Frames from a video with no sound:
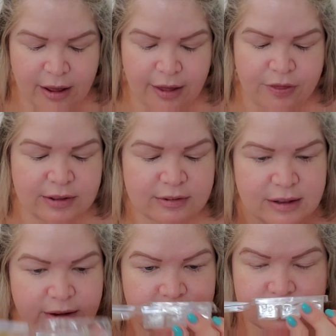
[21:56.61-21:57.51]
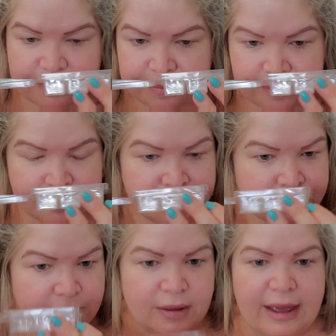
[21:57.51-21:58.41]
Uh, this is,
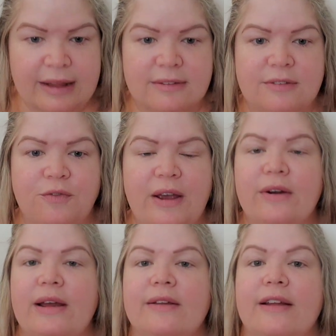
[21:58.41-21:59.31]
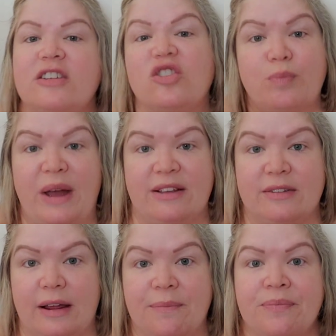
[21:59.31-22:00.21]
it's very, it's
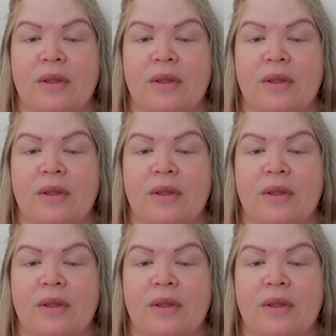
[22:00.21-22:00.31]
spicy.